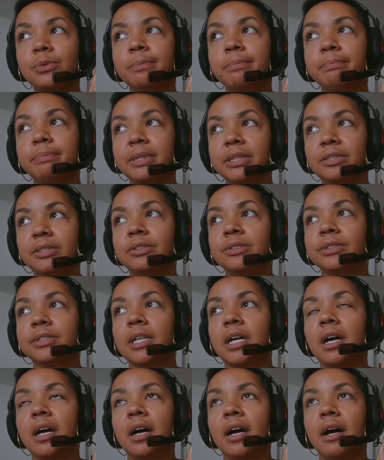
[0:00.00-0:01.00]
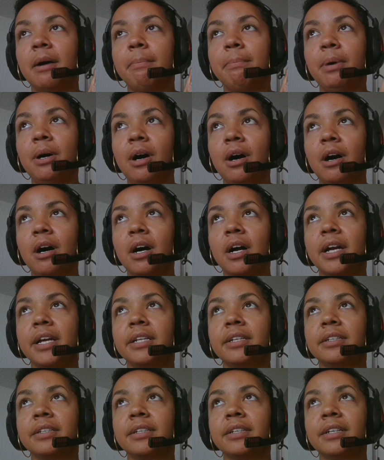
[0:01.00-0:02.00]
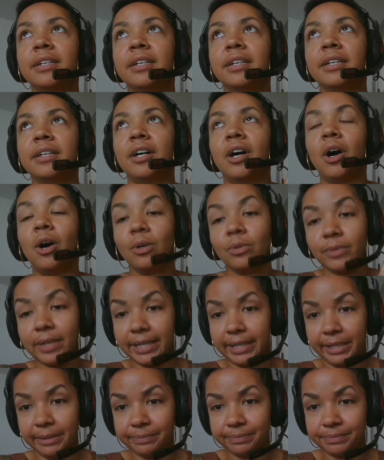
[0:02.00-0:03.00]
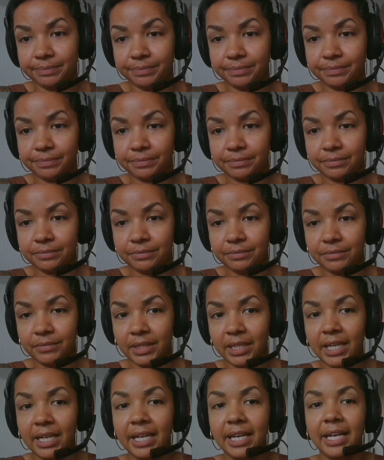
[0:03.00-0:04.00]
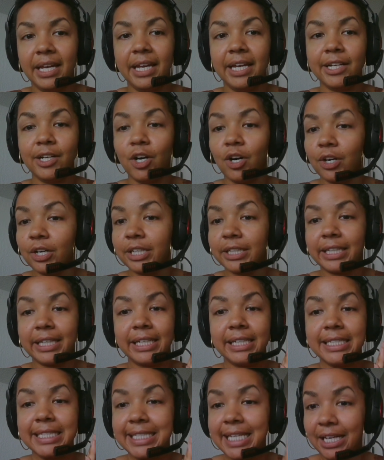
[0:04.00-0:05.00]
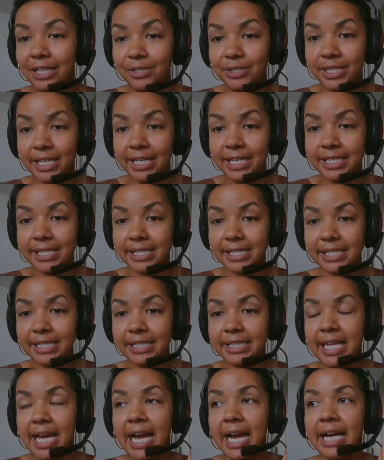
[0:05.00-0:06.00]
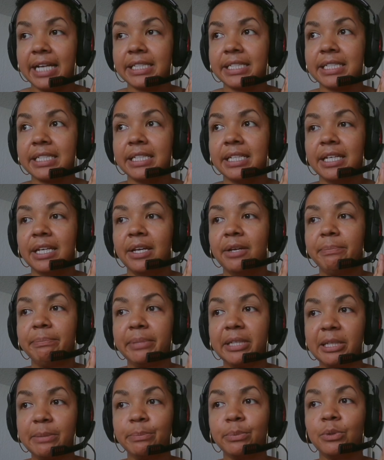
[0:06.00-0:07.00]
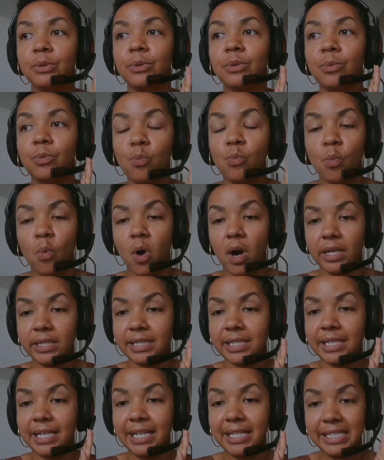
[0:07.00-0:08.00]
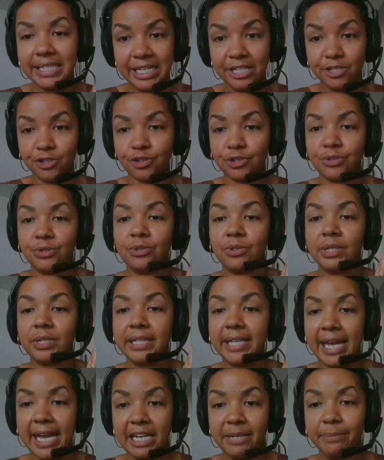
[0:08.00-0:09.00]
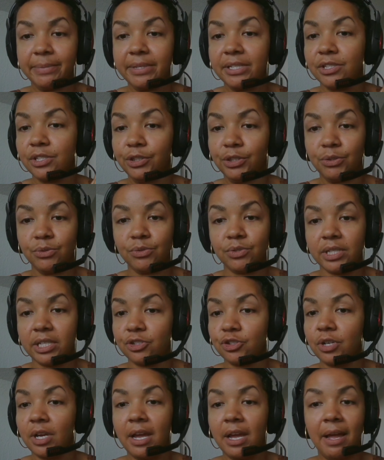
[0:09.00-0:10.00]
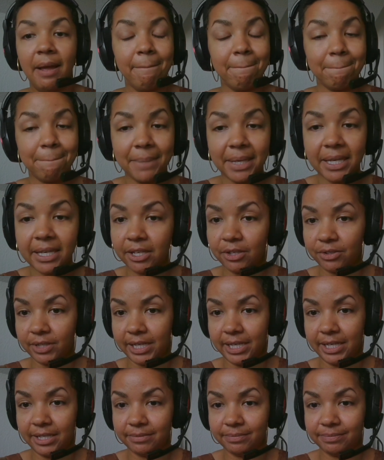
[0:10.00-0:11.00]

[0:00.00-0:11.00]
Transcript: build upon already. It already tells us that people want intentional cannabis usage, period.